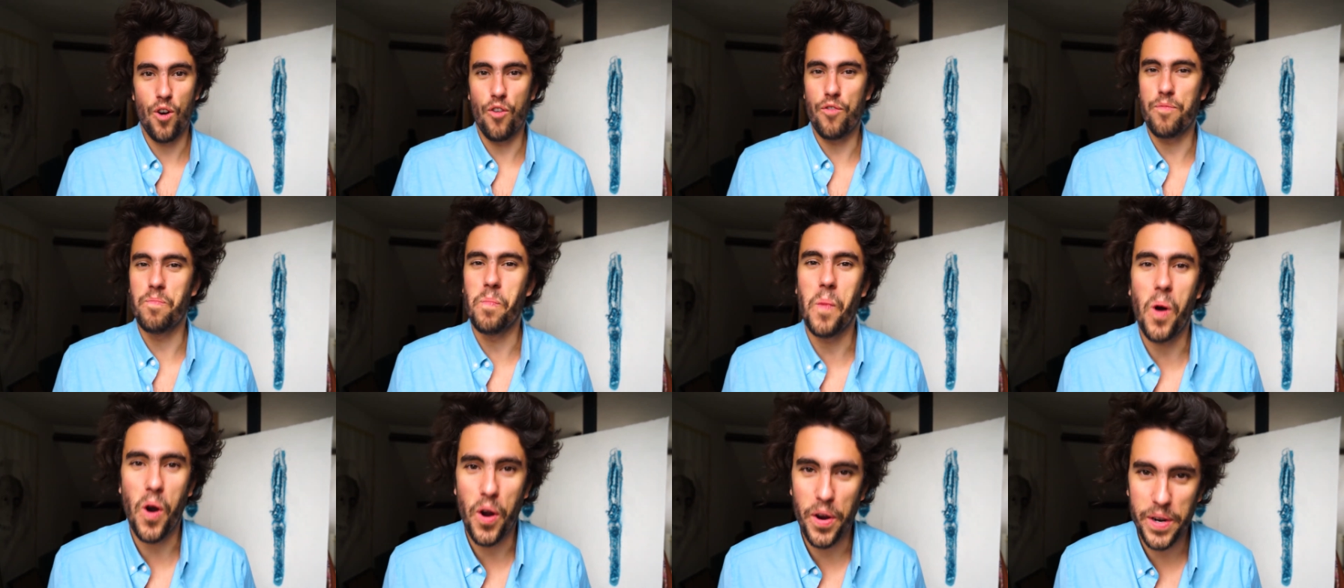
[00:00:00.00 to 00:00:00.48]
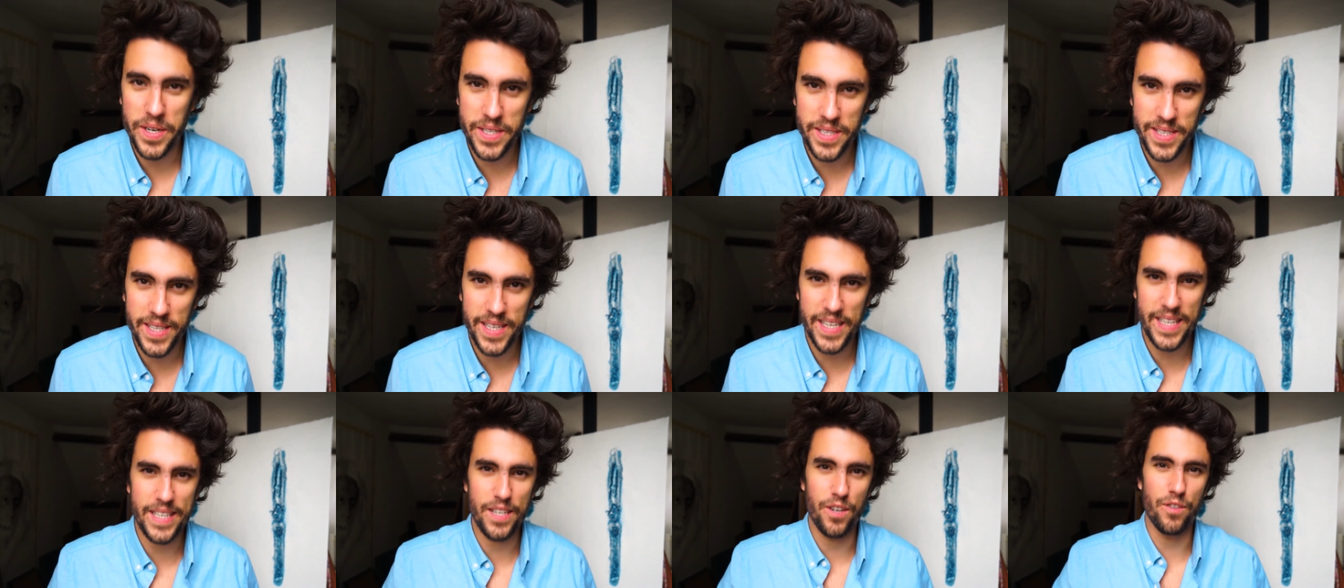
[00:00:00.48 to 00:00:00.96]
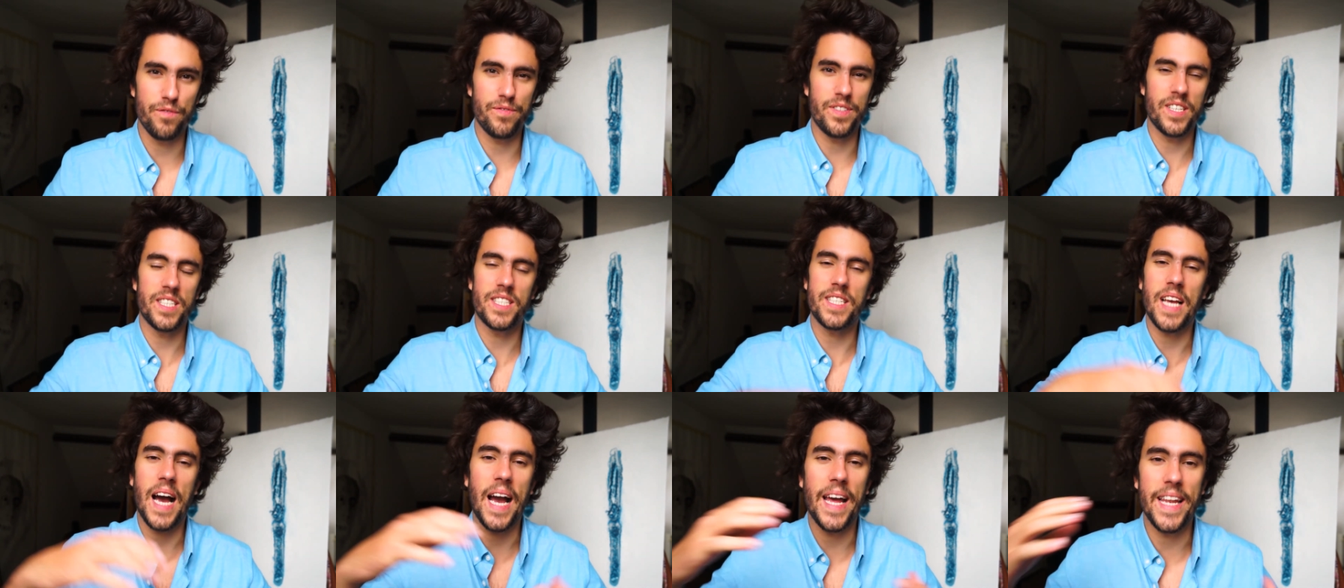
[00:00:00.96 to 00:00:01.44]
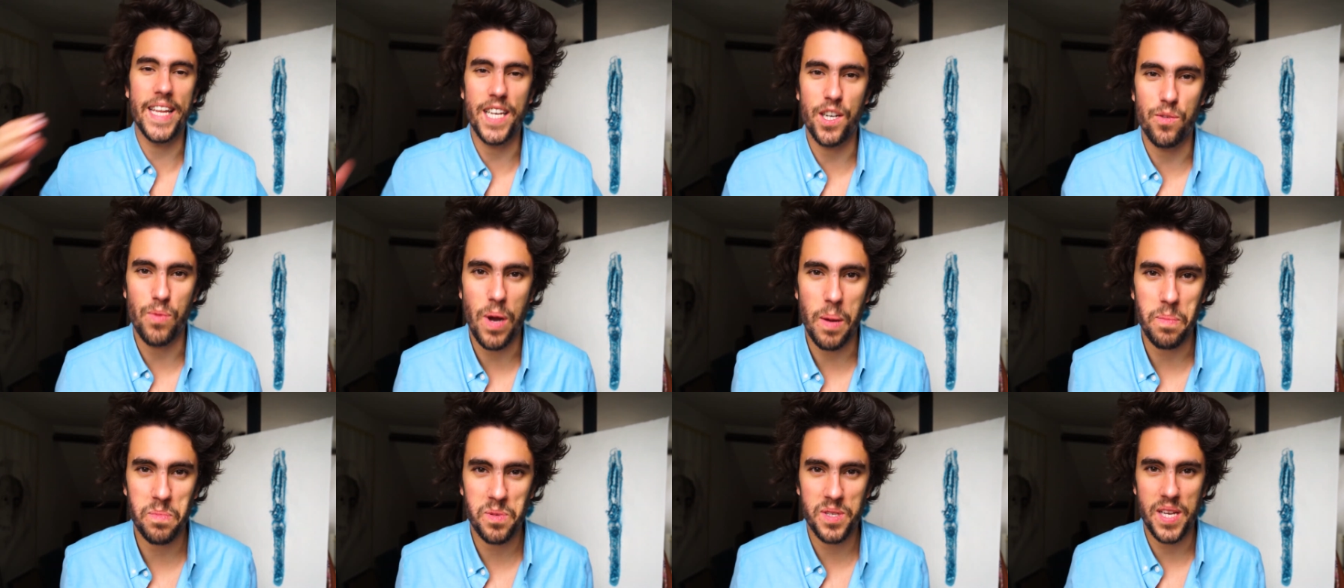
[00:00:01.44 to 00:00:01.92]
marketing, of designing a
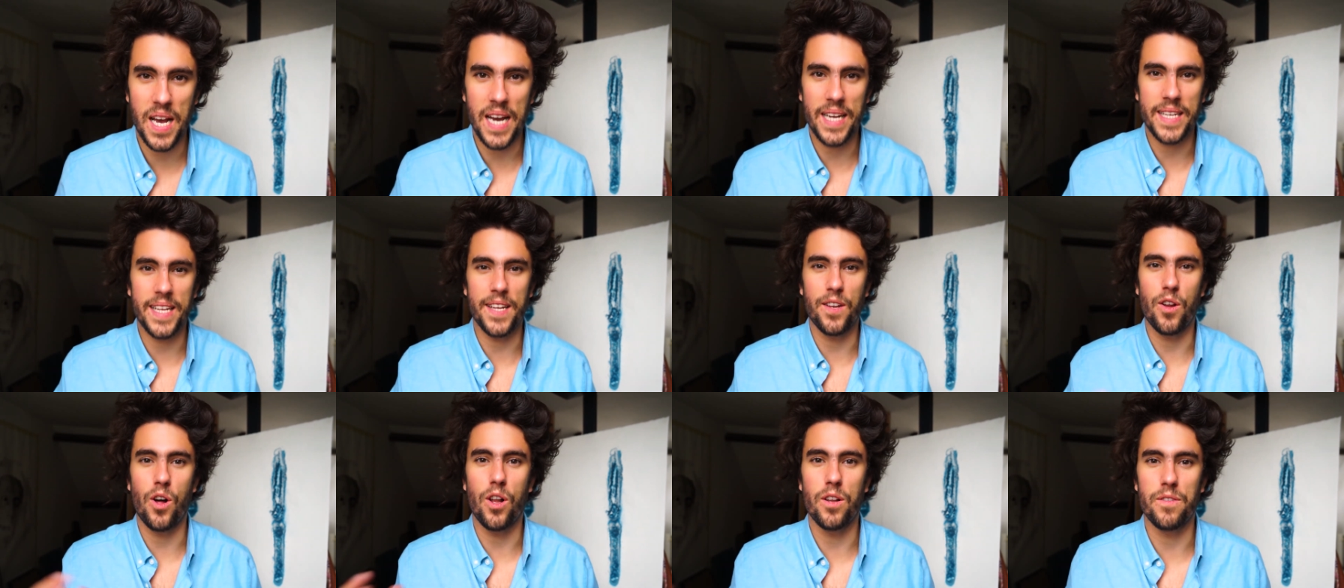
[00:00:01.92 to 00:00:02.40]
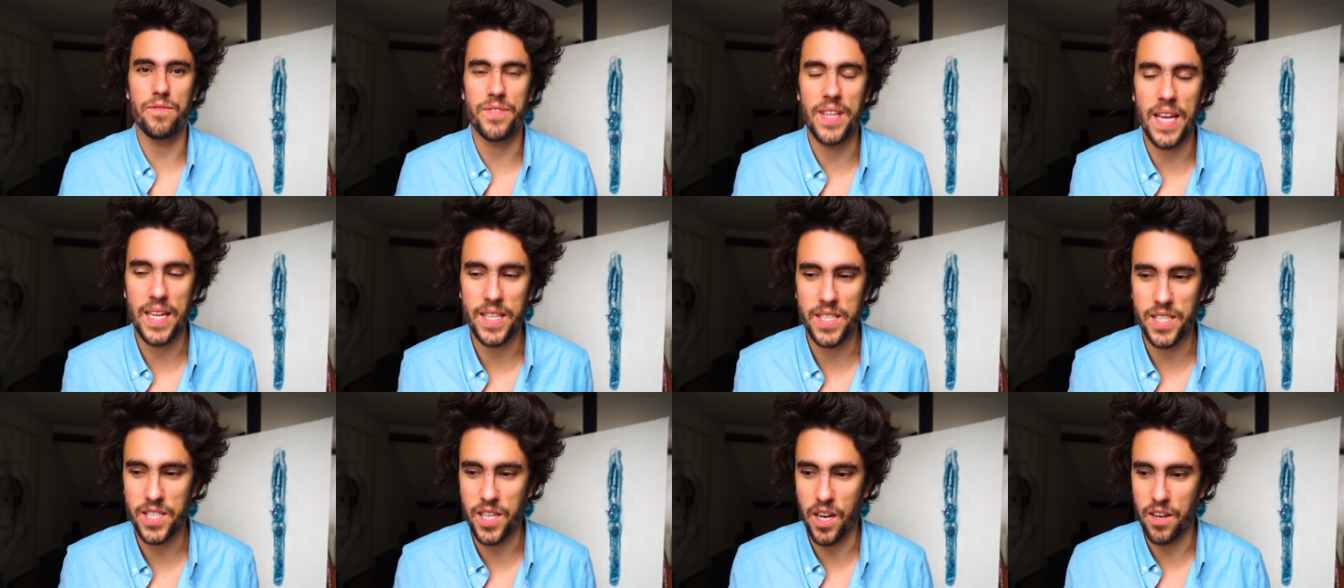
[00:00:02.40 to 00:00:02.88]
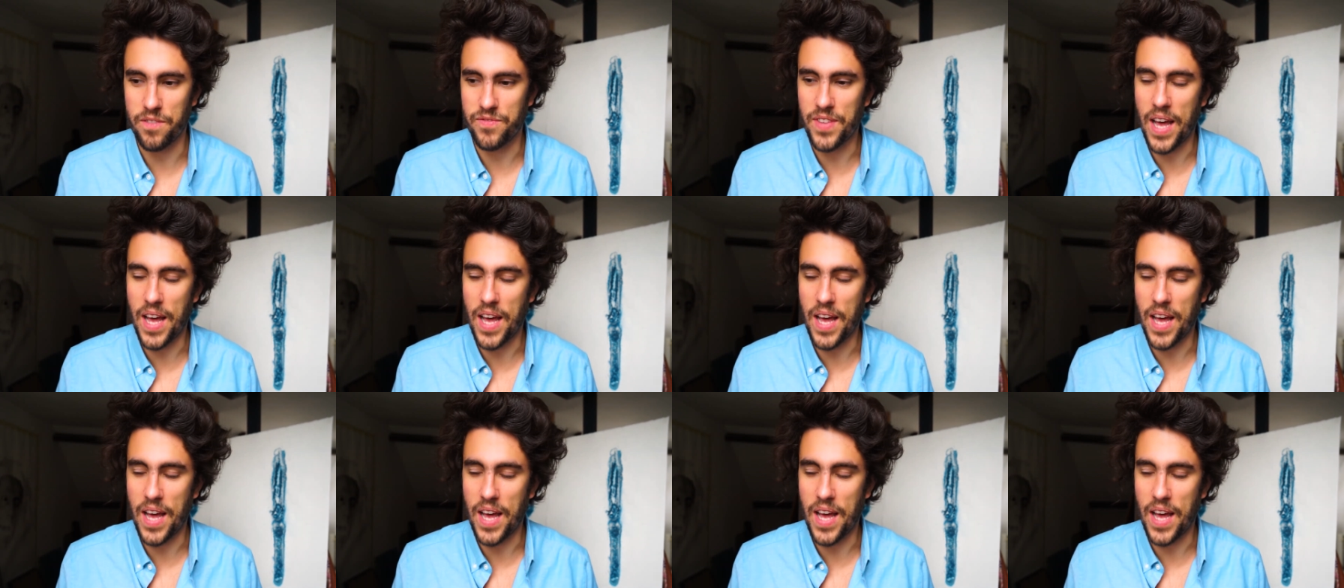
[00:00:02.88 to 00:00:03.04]
website and all of that stuff.